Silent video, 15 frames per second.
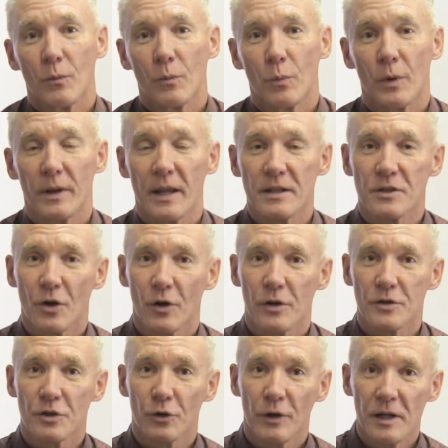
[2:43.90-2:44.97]
when they
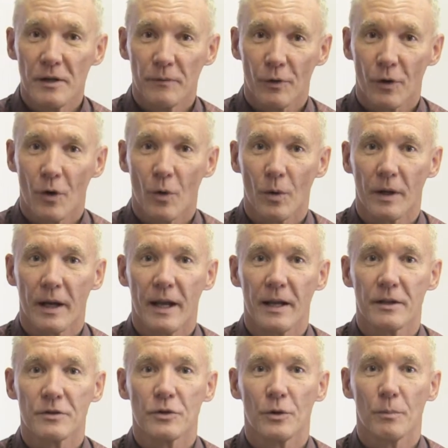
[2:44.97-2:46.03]
started screening for colon
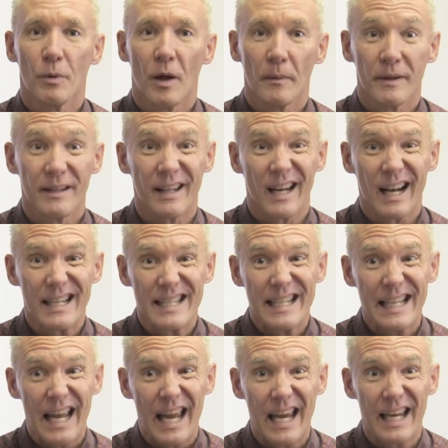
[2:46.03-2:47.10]
cancer, probably in the
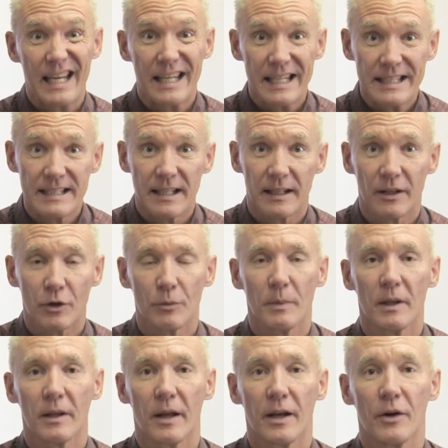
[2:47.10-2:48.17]
1980s and a little
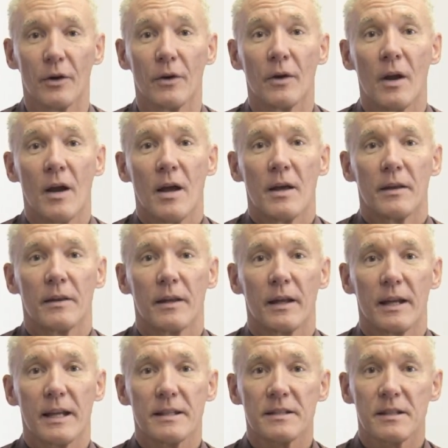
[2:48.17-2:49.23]
bit later, the
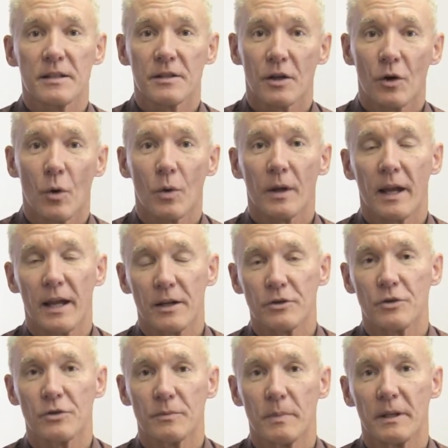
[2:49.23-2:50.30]
incidence of colon
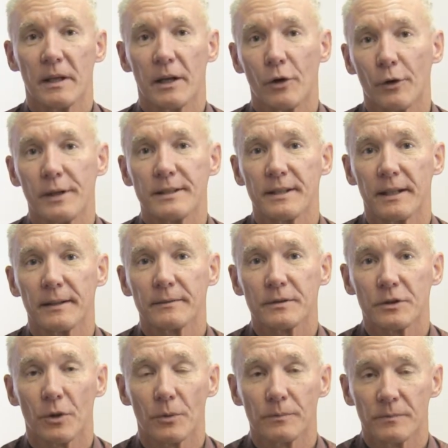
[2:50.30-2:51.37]
cancer has been decreasing.
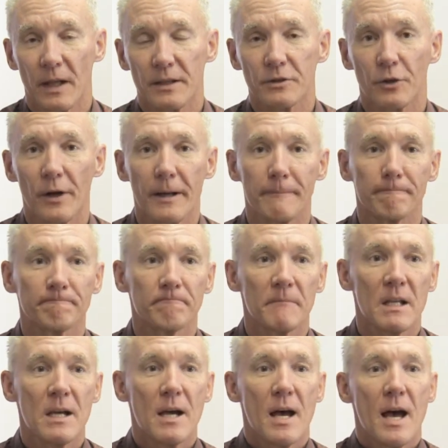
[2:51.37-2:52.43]
So that's great.
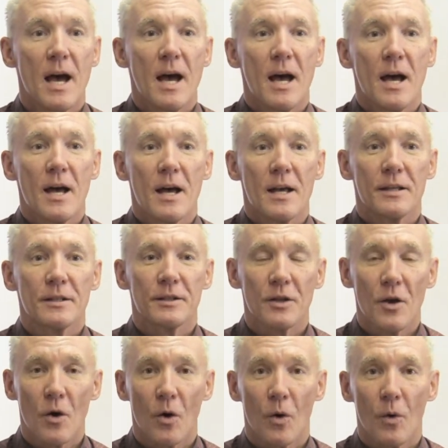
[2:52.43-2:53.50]

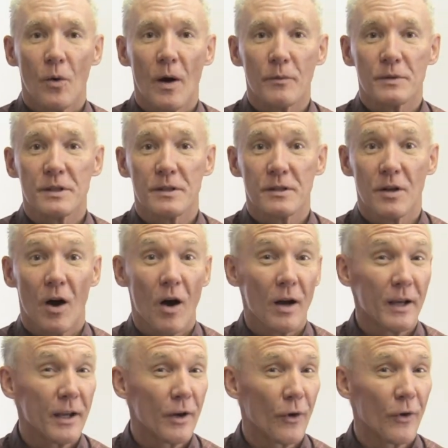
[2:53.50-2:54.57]
So I was
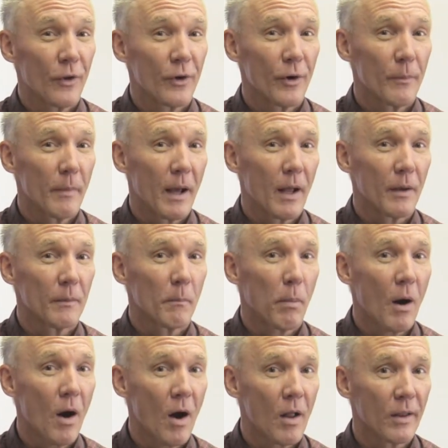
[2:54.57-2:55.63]
talking earlier about
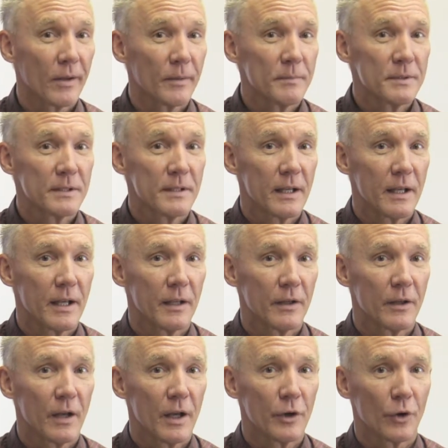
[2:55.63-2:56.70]
polyps
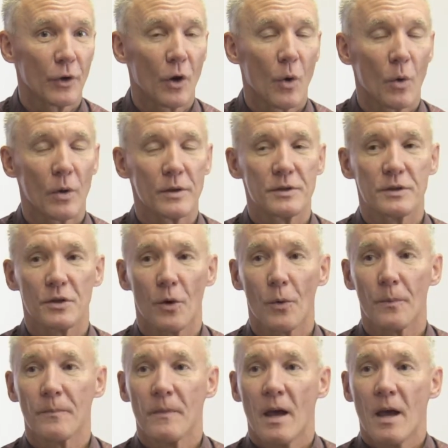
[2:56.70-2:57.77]
in your colon. So